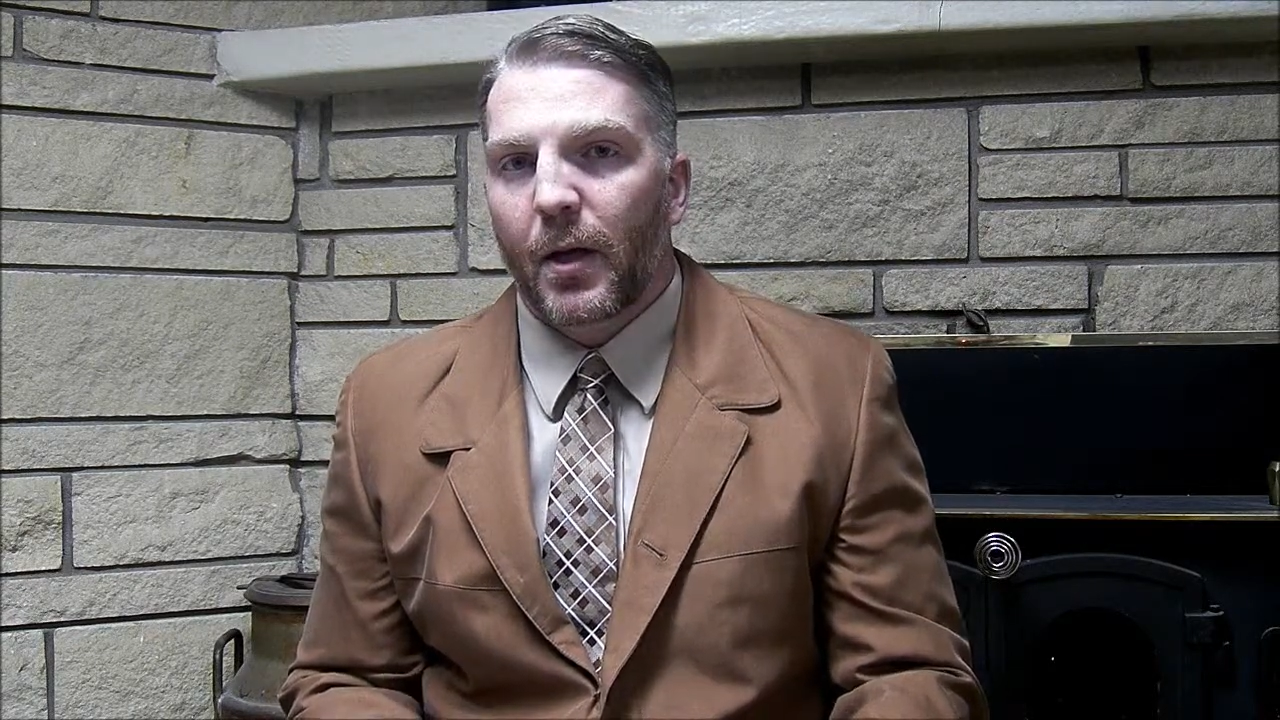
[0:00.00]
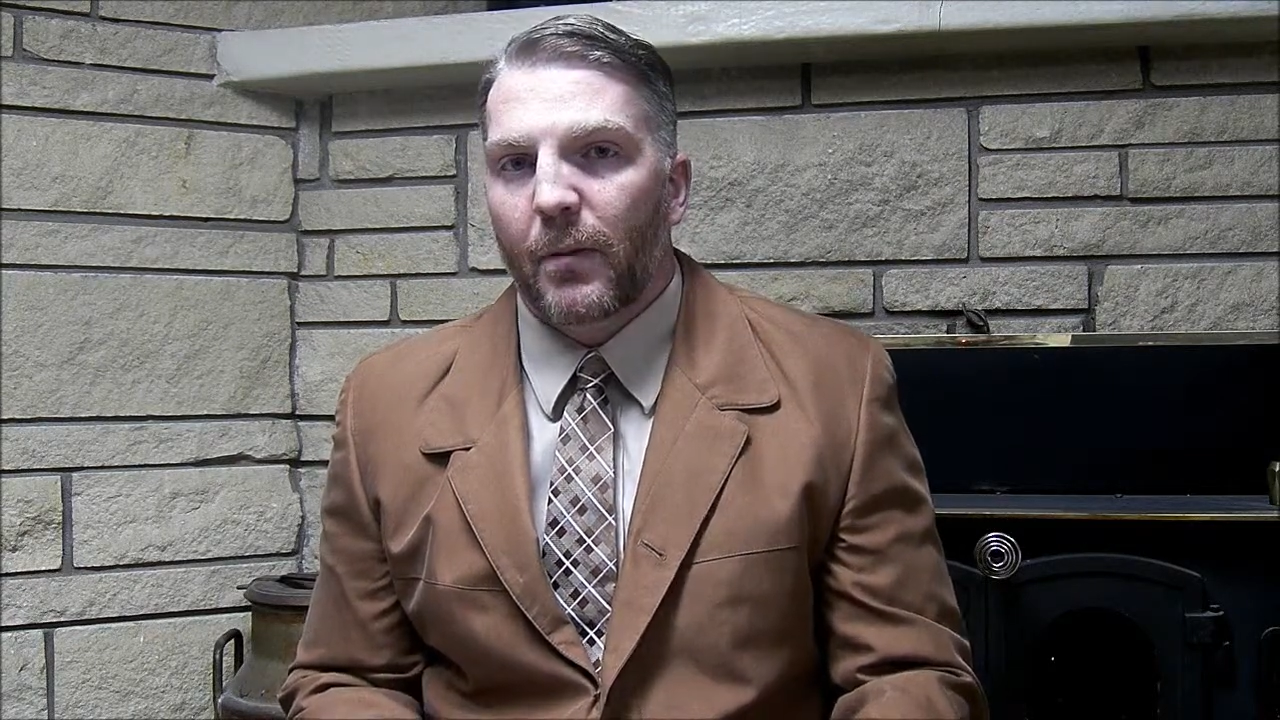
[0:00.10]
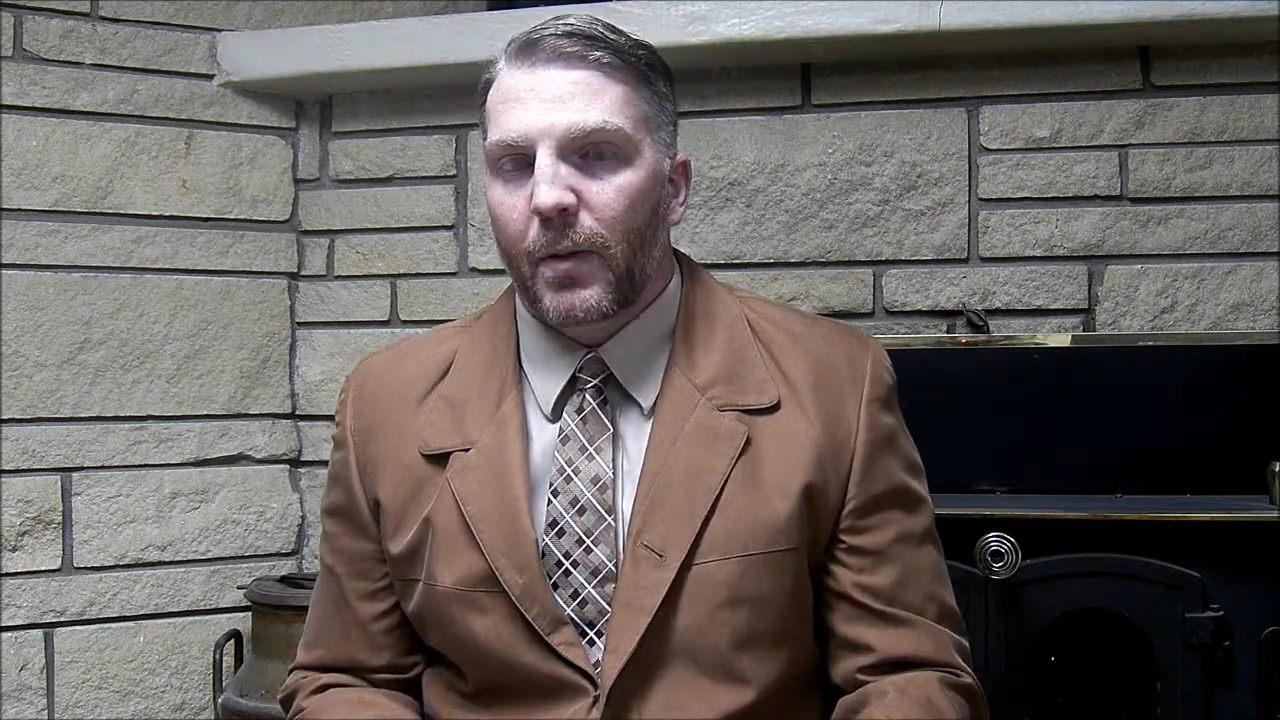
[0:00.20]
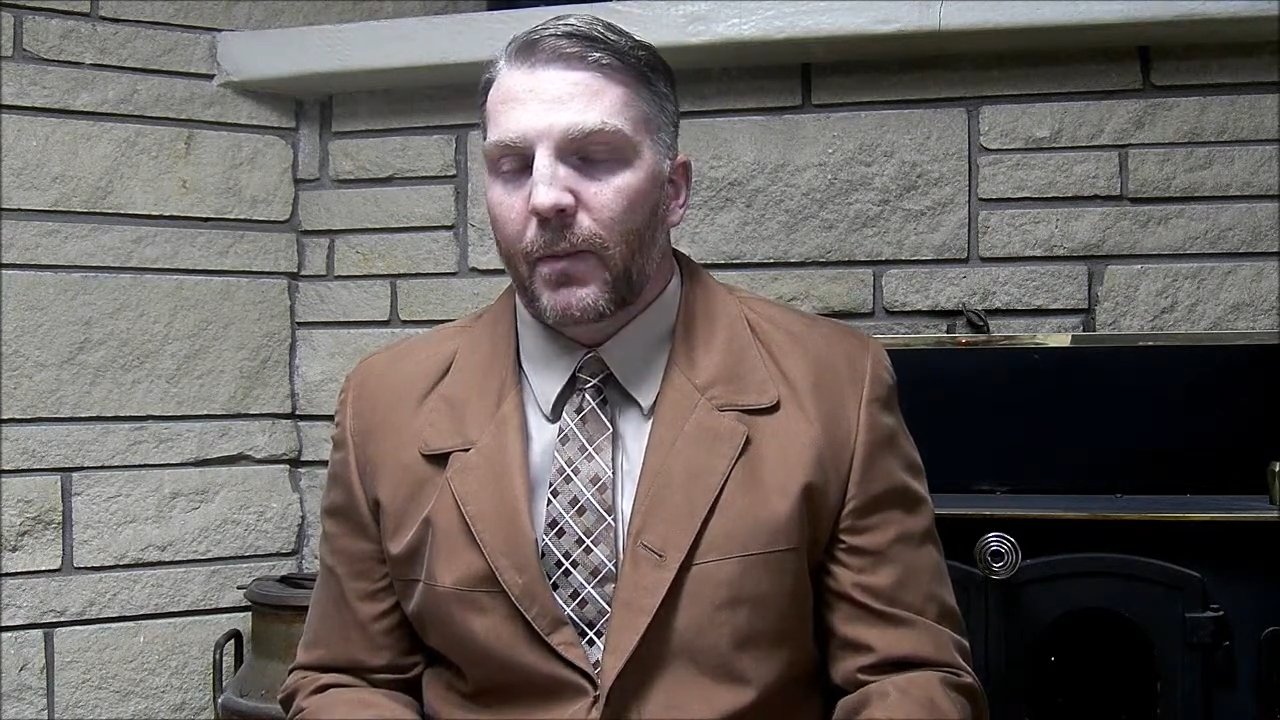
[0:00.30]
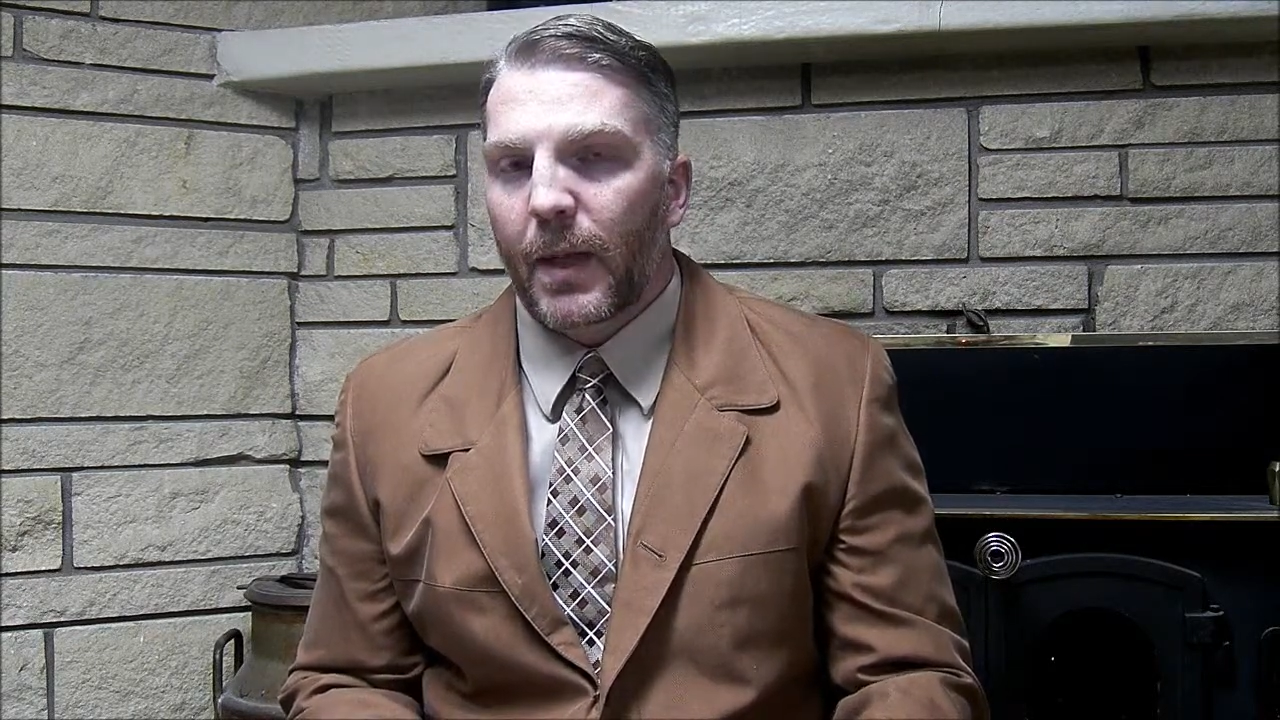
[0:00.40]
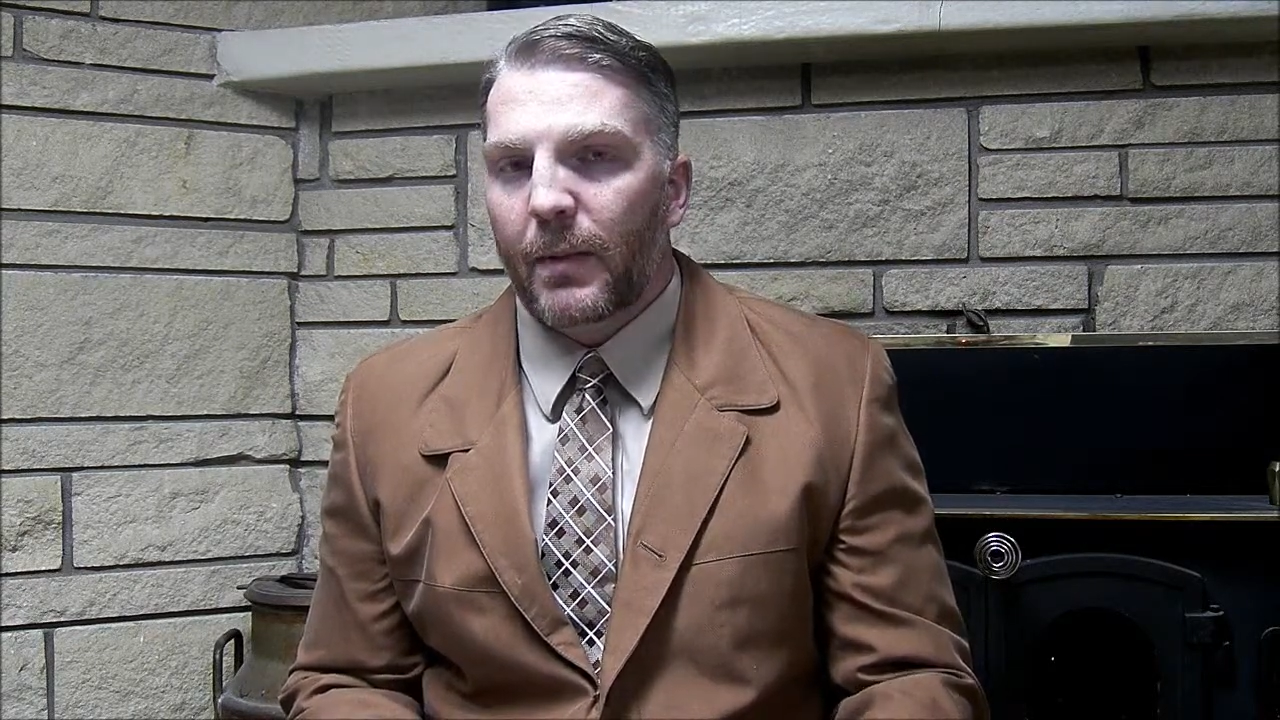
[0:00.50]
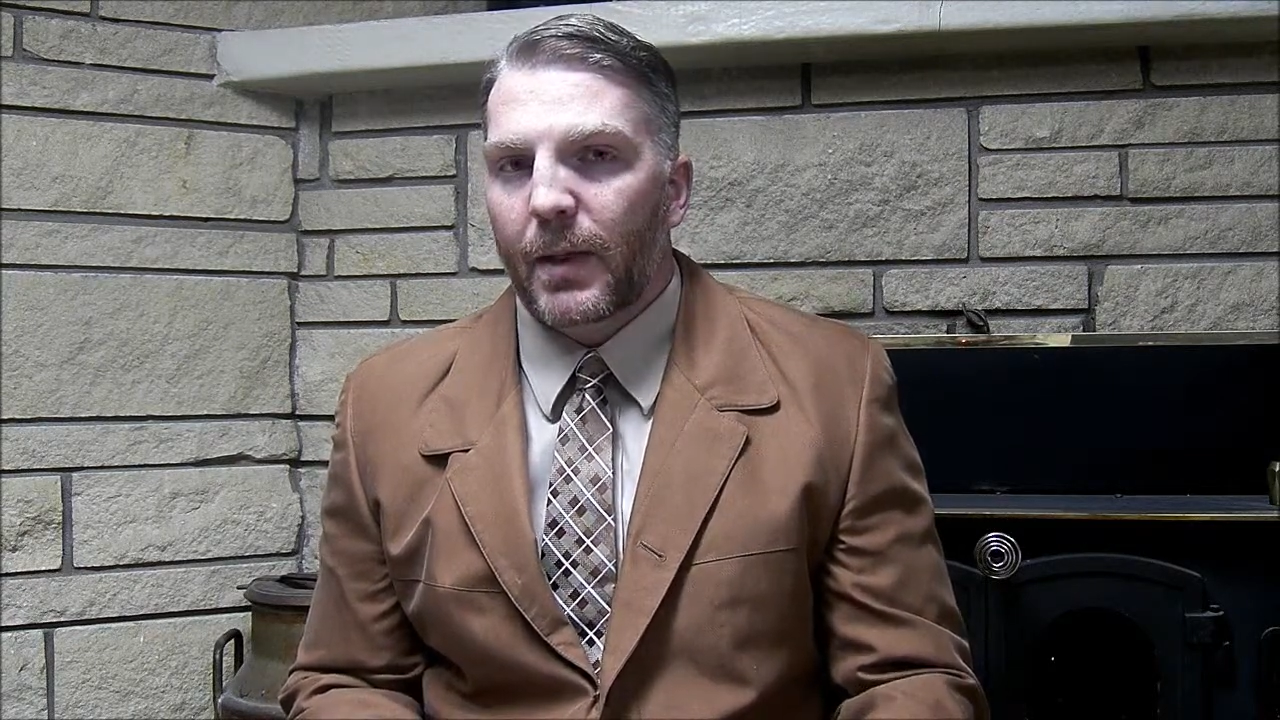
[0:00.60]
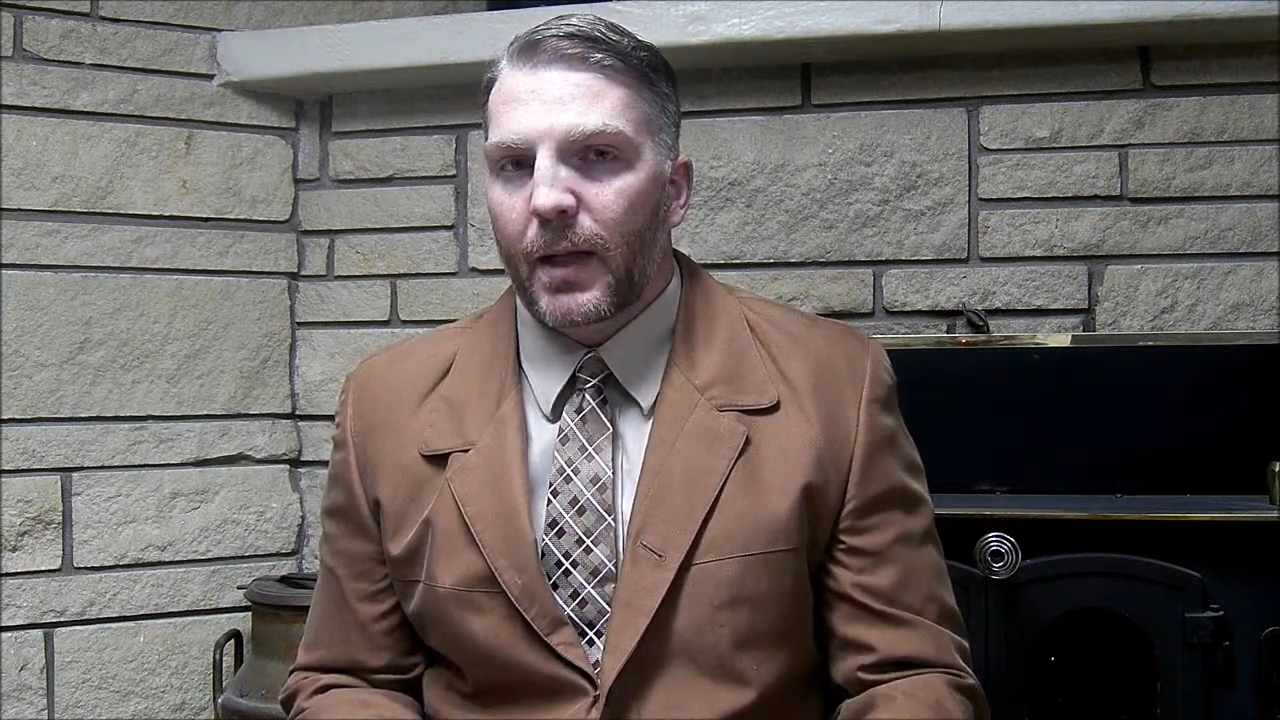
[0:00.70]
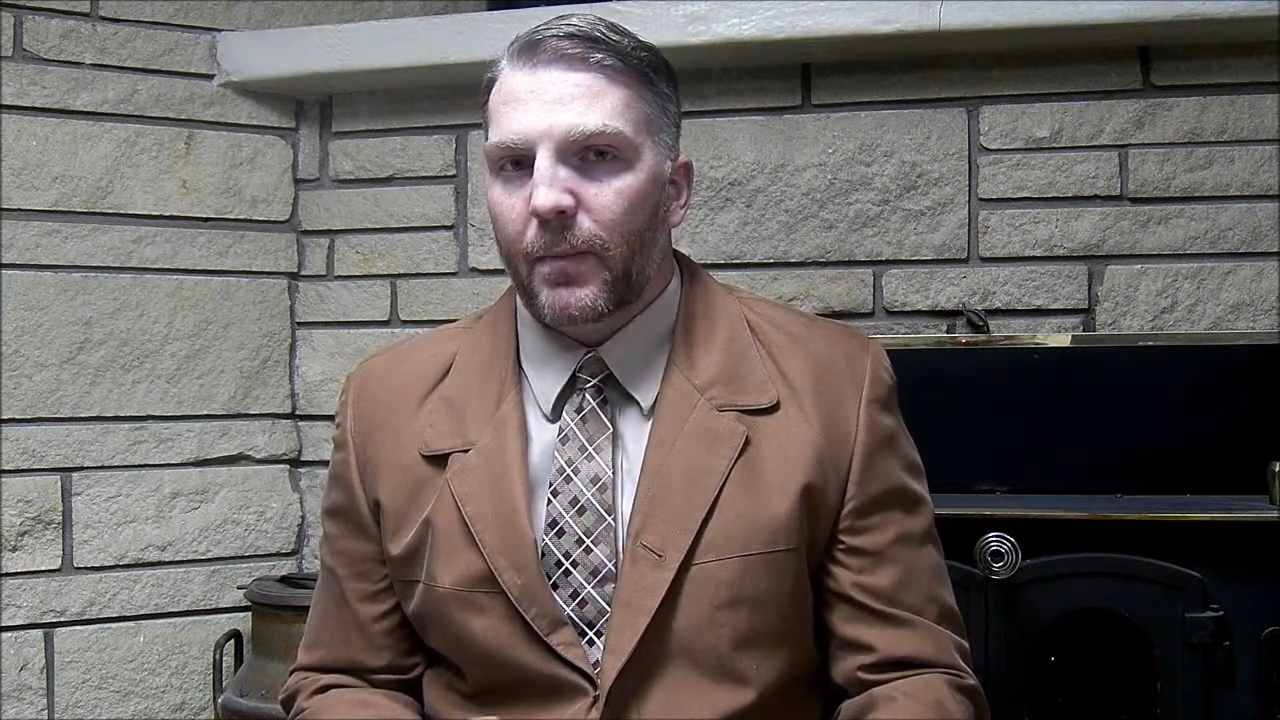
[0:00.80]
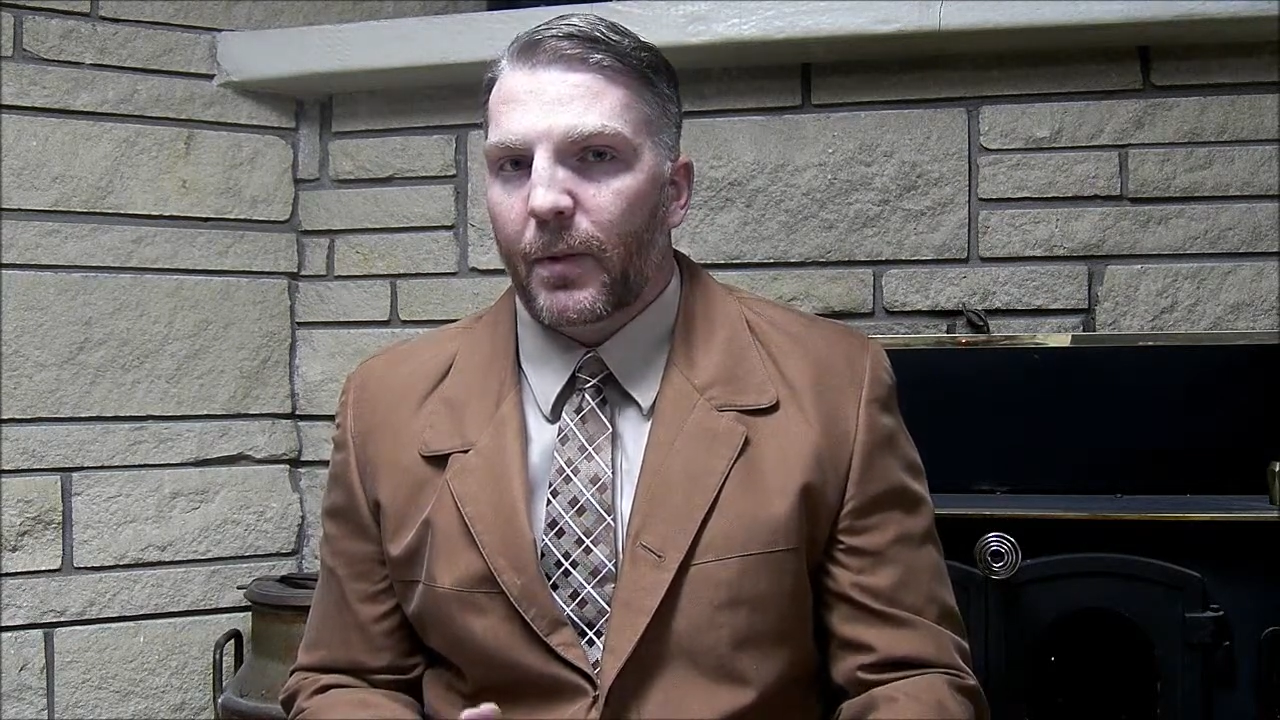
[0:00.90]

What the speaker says: but maybe that